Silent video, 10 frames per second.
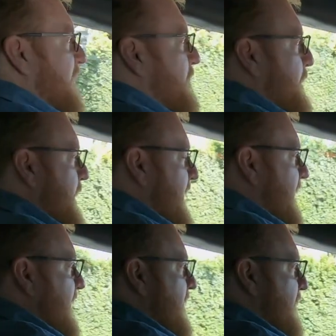you put it
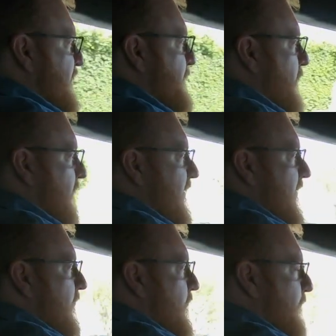in Sport
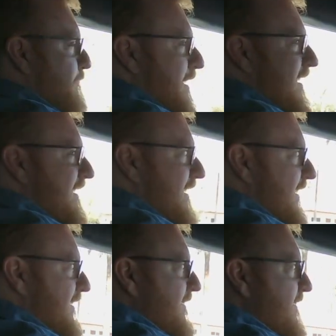or
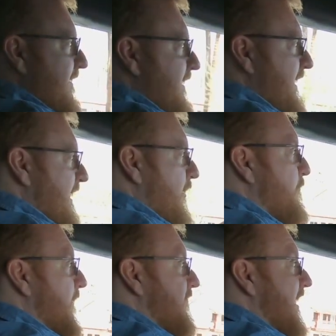Baja, it
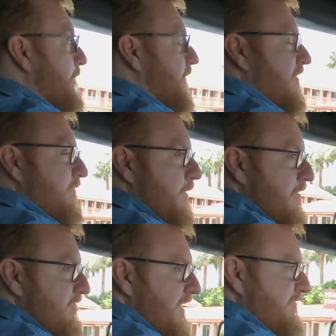opens up the
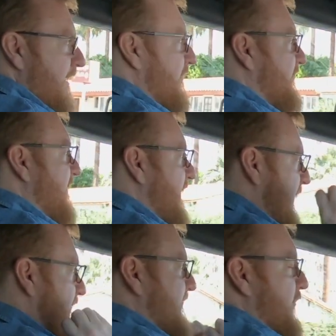butterfly valves and the
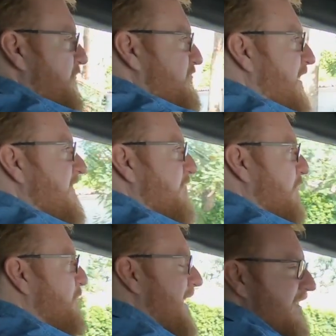air flows straight
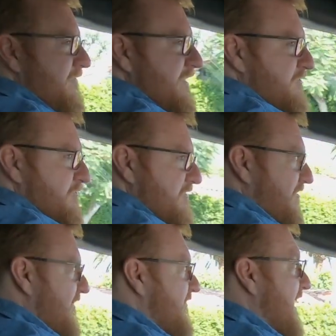through, path of least
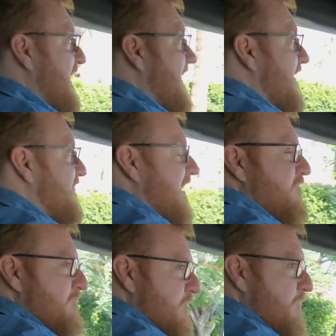resistance, and it is a
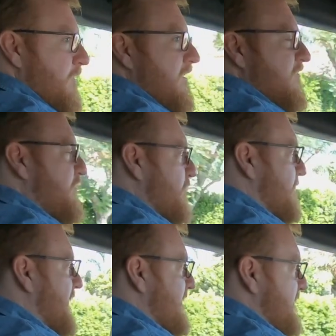true
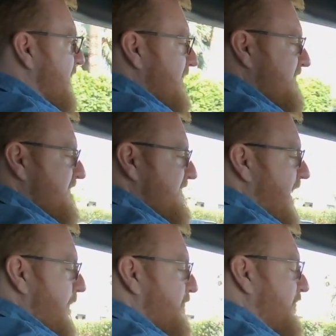dual exhaust
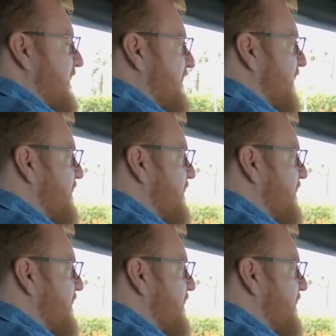setup. So it's actually